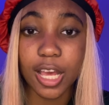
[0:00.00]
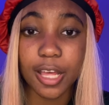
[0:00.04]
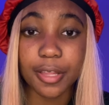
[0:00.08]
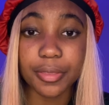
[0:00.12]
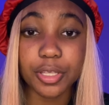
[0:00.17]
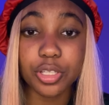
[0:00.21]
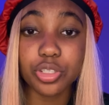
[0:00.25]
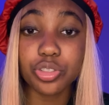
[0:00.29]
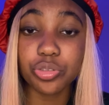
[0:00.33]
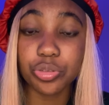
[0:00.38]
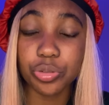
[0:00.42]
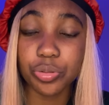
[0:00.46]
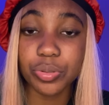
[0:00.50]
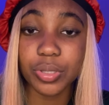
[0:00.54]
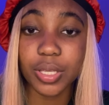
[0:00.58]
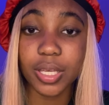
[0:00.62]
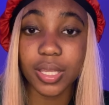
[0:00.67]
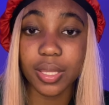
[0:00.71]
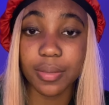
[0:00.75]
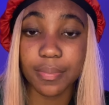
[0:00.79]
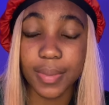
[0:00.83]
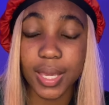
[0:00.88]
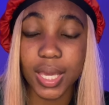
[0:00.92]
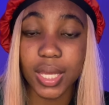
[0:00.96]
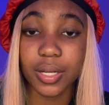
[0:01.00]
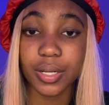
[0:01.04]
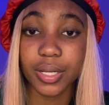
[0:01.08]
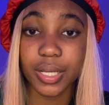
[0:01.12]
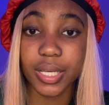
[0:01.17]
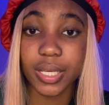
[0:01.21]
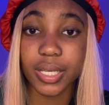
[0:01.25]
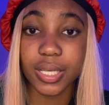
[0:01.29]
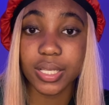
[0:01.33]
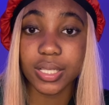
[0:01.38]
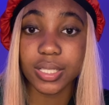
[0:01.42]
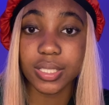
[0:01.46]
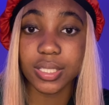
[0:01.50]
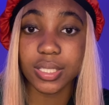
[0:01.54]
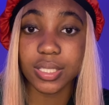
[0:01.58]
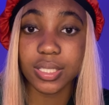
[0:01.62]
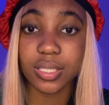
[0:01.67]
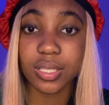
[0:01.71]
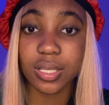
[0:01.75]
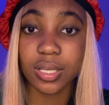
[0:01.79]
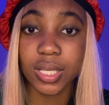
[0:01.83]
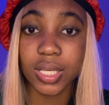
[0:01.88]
The truth of the matter is